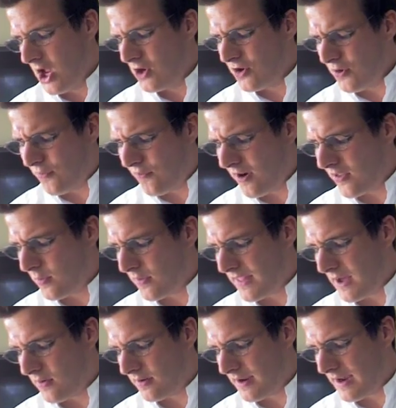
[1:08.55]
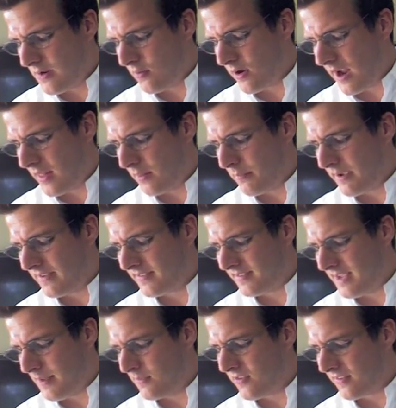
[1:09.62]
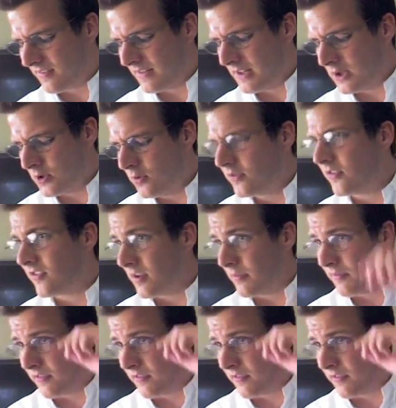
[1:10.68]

Do you fear that without any Rhode Island-based teams, this league loses some of